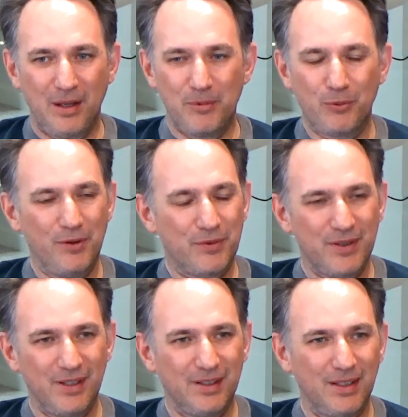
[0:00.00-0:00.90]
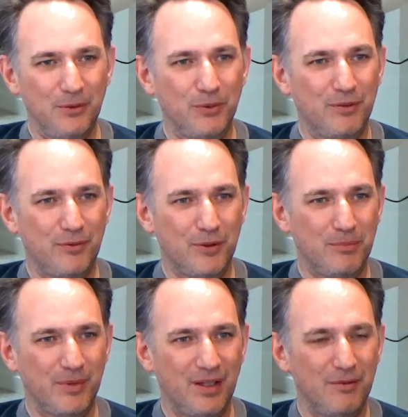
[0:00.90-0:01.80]
I mean, we've seen it anywhere
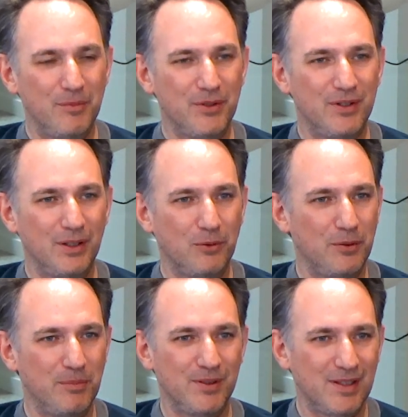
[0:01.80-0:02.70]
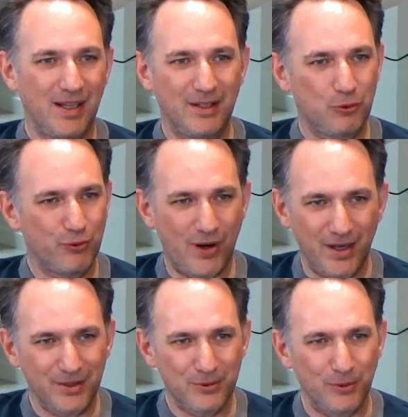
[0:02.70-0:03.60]
from heavy machine equipments like
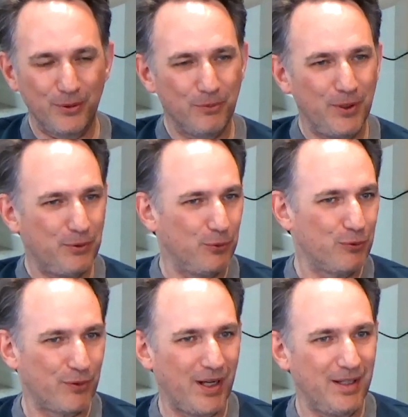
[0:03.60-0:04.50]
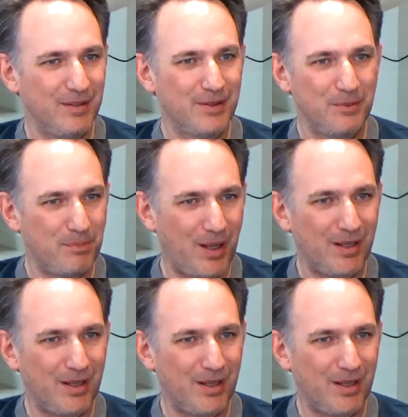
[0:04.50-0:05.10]
trucks all the way to trains and